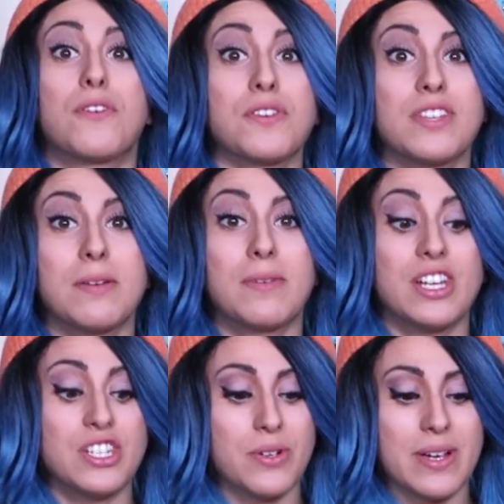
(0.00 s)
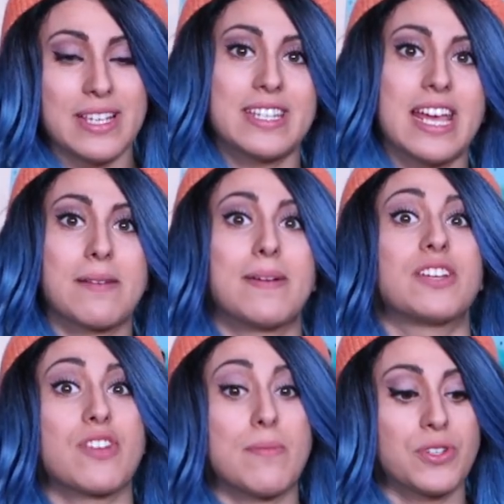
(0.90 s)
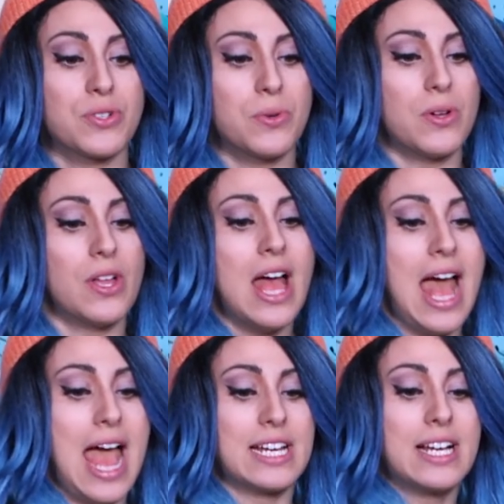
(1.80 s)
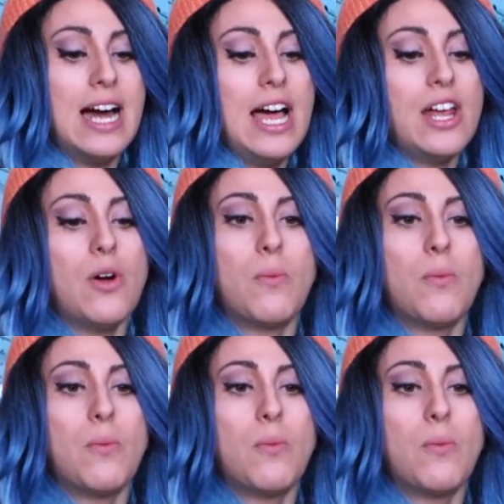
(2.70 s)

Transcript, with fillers: first thing I'm gonna do is take my Dremel tool and cut